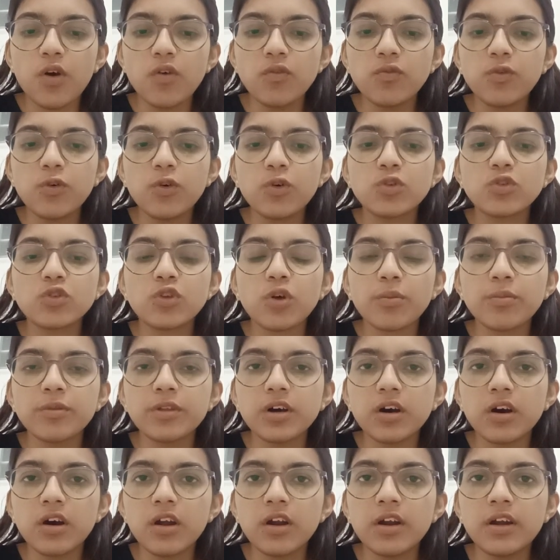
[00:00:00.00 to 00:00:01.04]
force of the
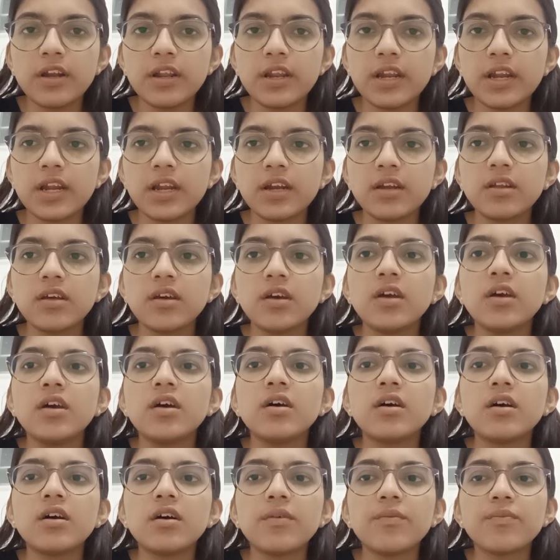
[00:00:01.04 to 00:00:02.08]
heart rate,
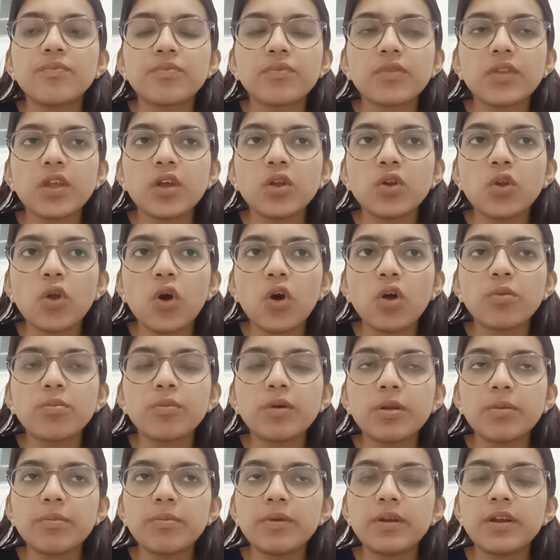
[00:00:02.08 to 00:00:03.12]

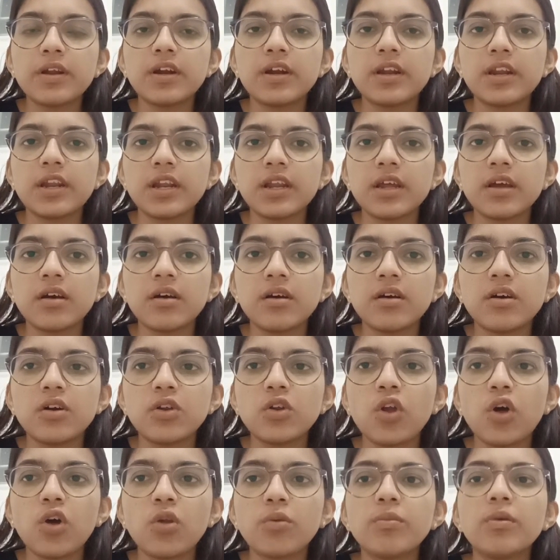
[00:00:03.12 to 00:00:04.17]
normal
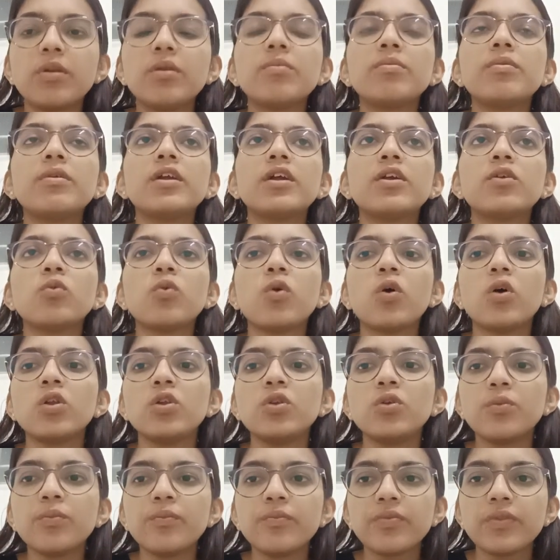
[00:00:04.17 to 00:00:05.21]
blood
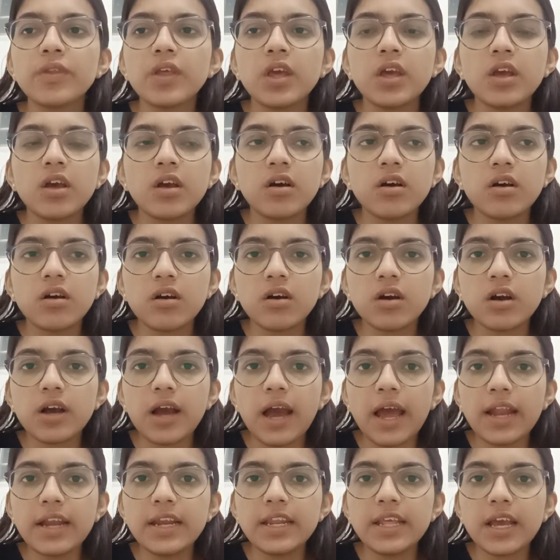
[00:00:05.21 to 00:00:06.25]
volume,
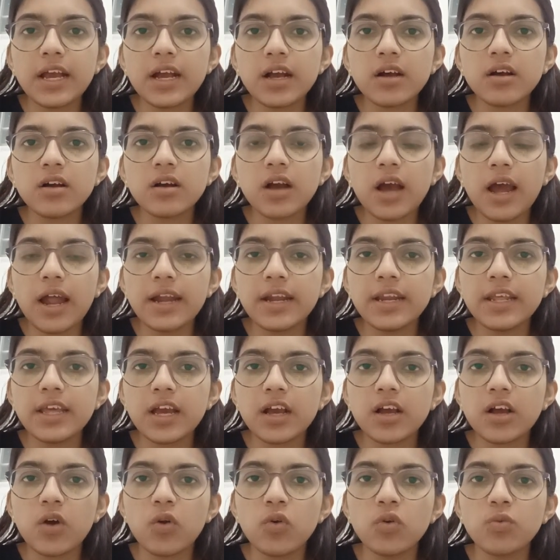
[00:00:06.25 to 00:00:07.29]
cardiac
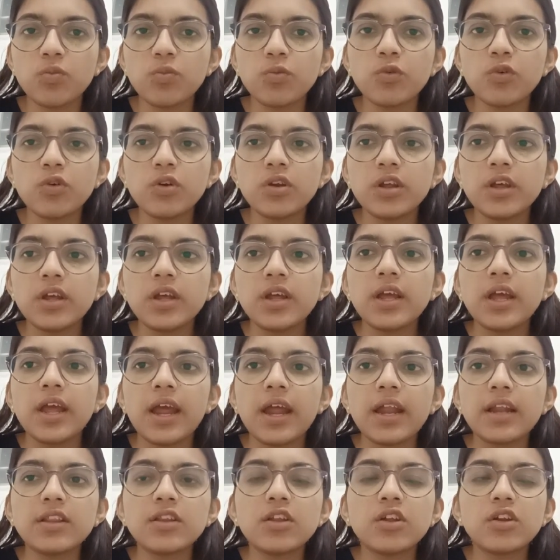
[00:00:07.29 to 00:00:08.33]
output,
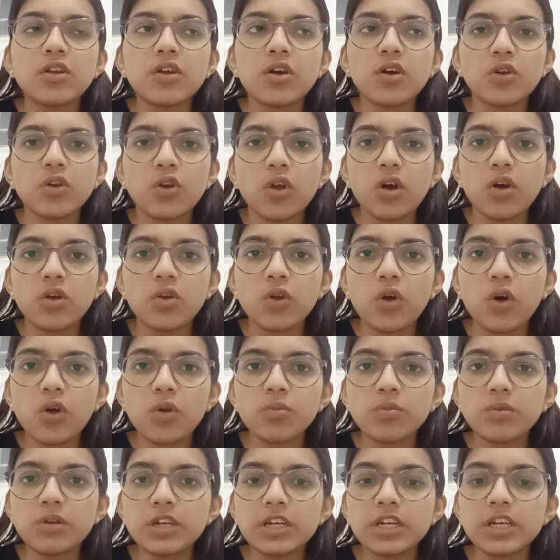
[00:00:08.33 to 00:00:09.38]
and the
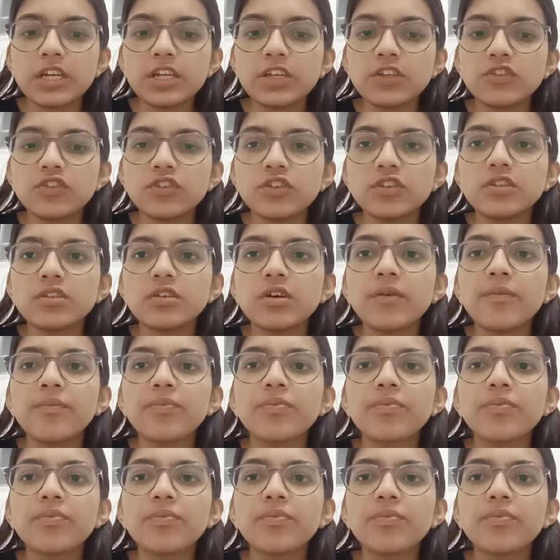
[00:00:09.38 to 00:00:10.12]
normal range is the